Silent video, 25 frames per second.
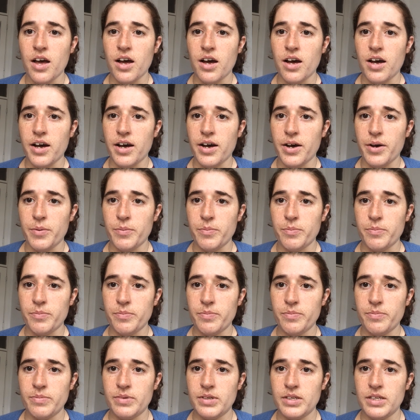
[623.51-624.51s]
and
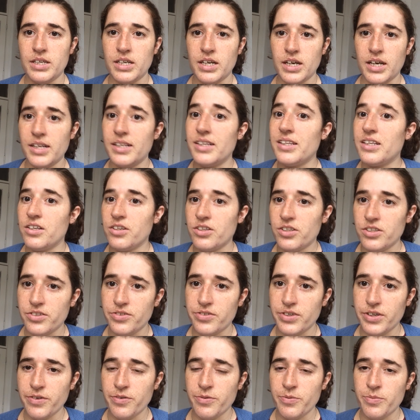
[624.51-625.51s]
The Old
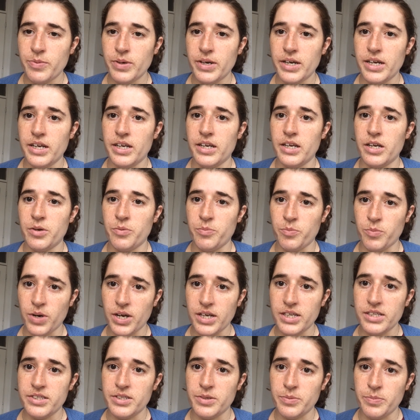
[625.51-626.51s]
Drift by
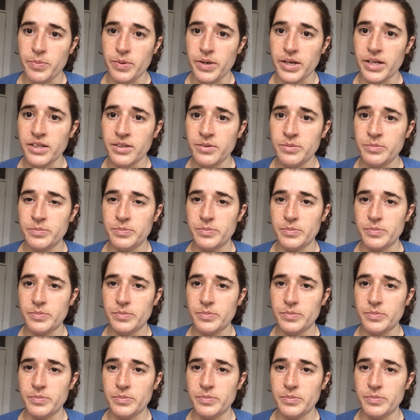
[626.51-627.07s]
Namwali Serpell.